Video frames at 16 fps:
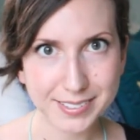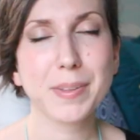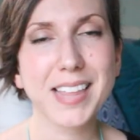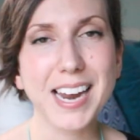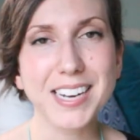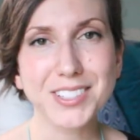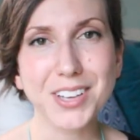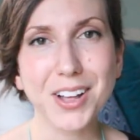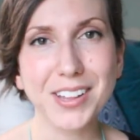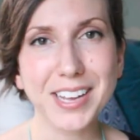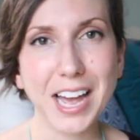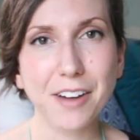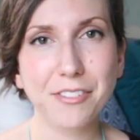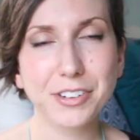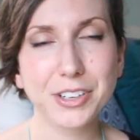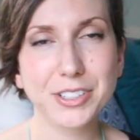But that is all I
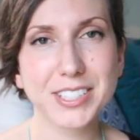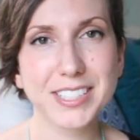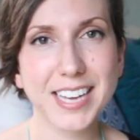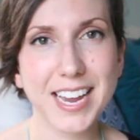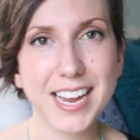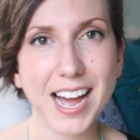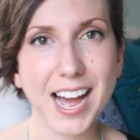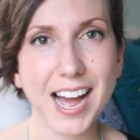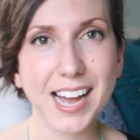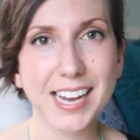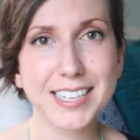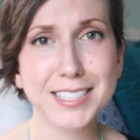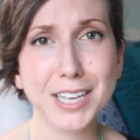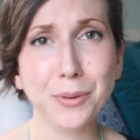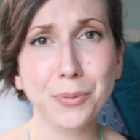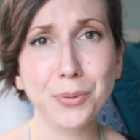have for you today,
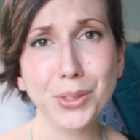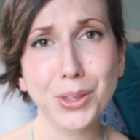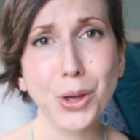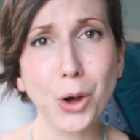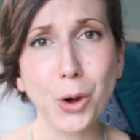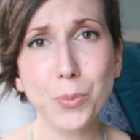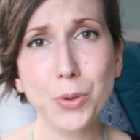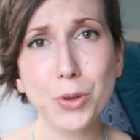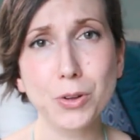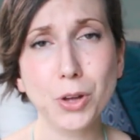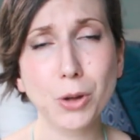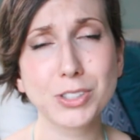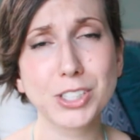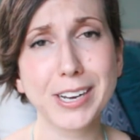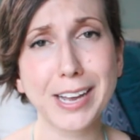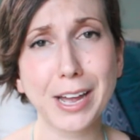guys. I really hope you'll
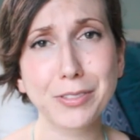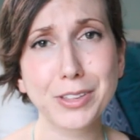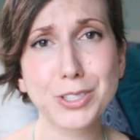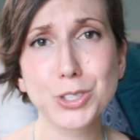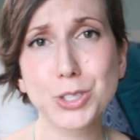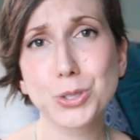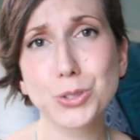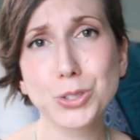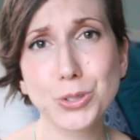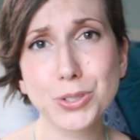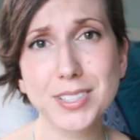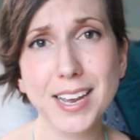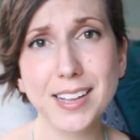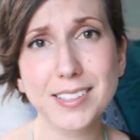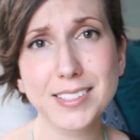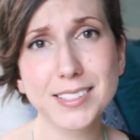go check out these Chew Choos
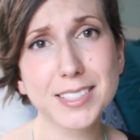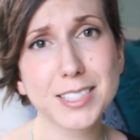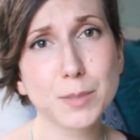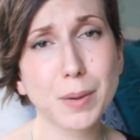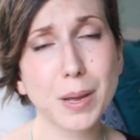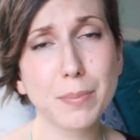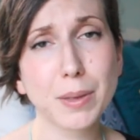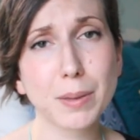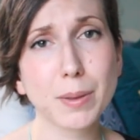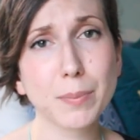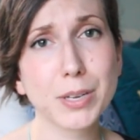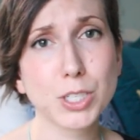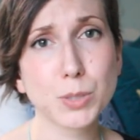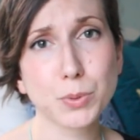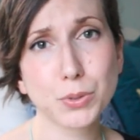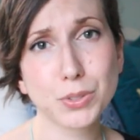necklaces by Baby
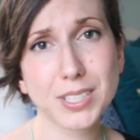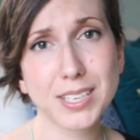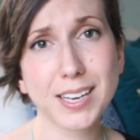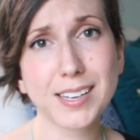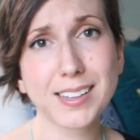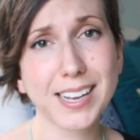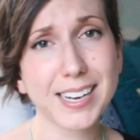Pinch Boutique.